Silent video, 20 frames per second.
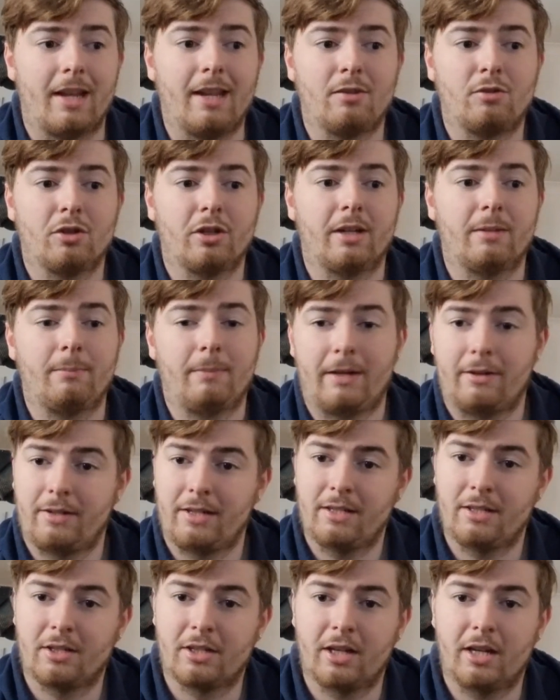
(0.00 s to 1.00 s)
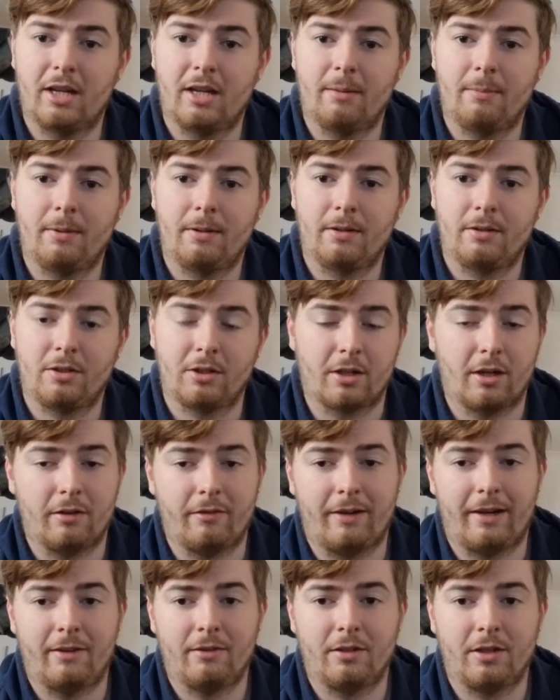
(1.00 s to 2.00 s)
he tried mounting the curb to
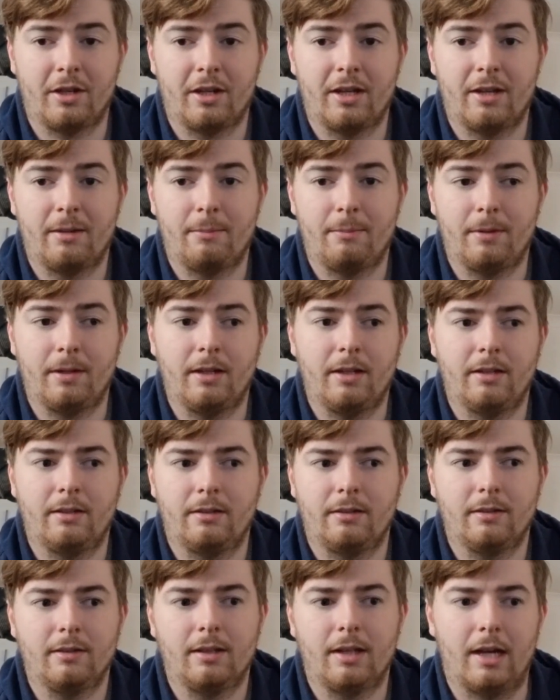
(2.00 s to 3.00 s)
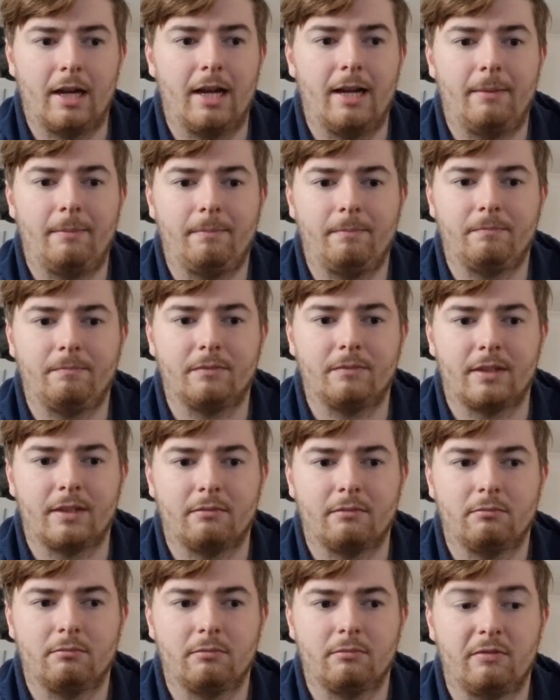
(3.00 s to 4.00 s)
go round her, but um,
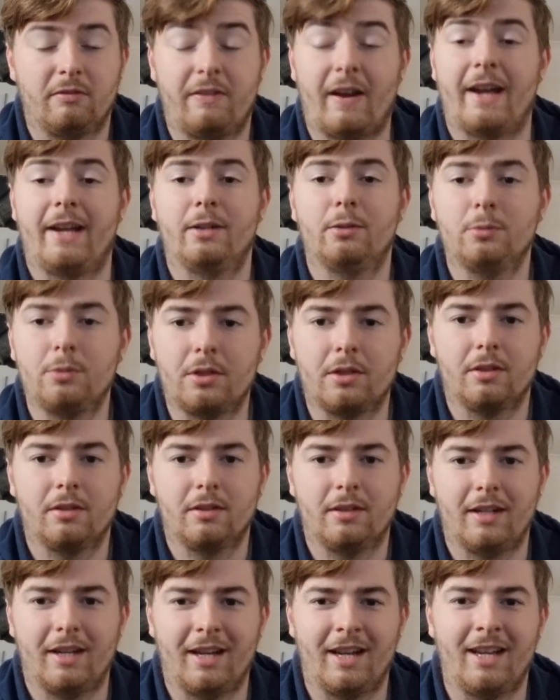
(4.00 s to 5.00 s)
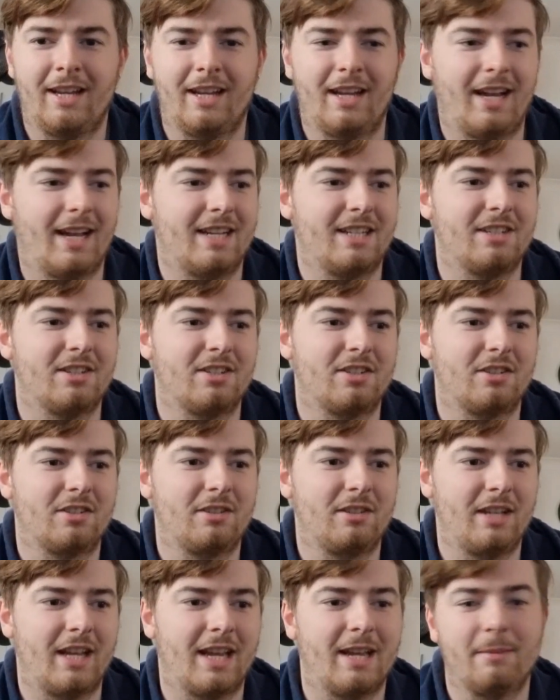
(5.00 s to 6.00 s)
failed. And
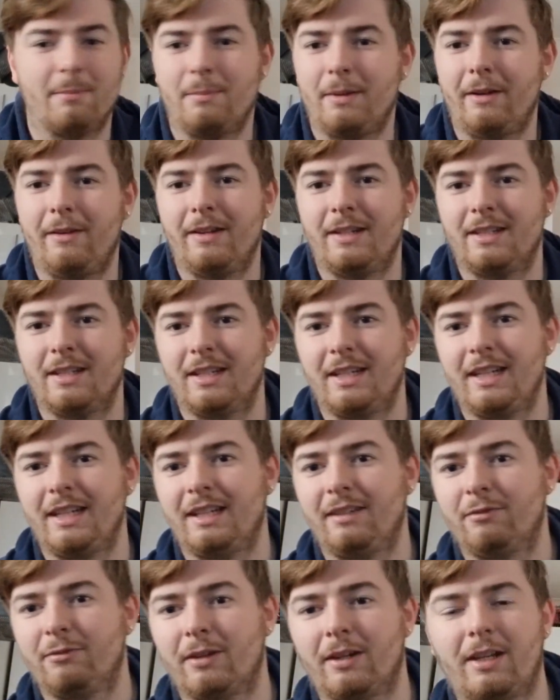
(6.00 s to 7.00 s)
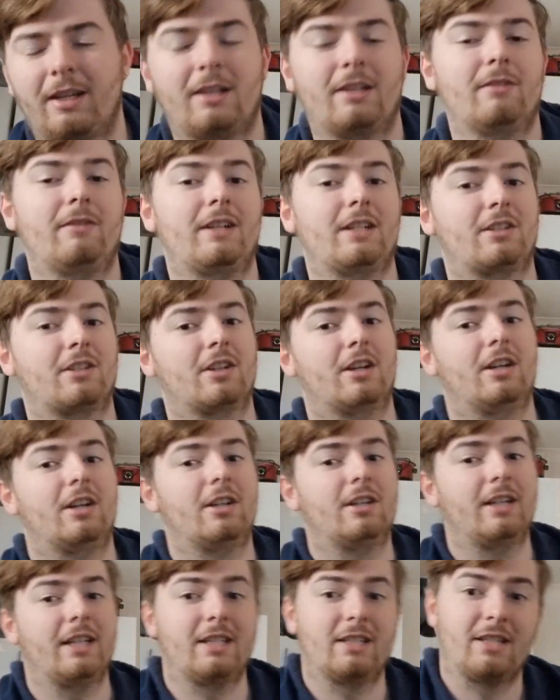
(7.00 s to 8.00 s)
yeah, buried the front end of his
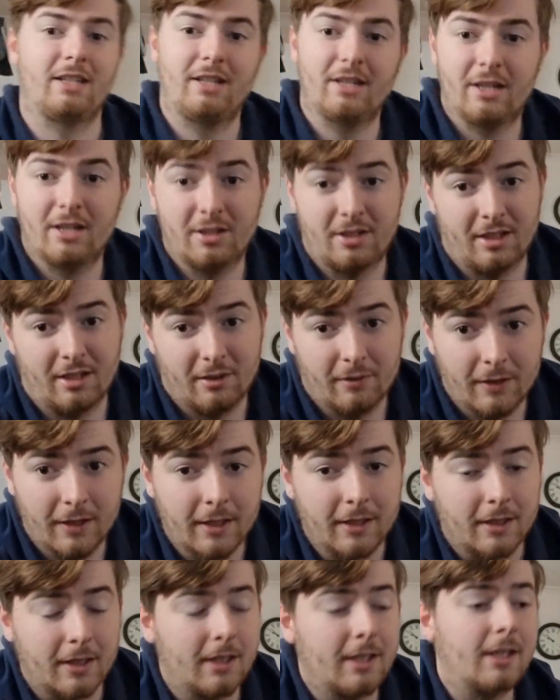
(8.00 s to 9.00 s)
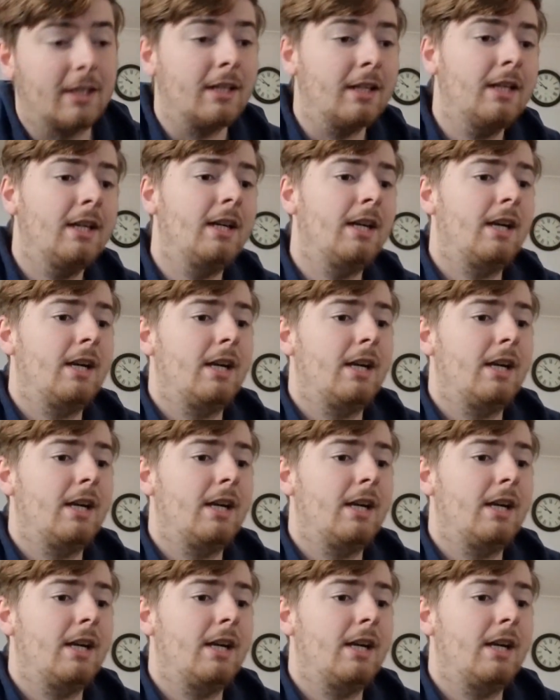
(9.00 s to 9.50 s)
car into the arse end of her car.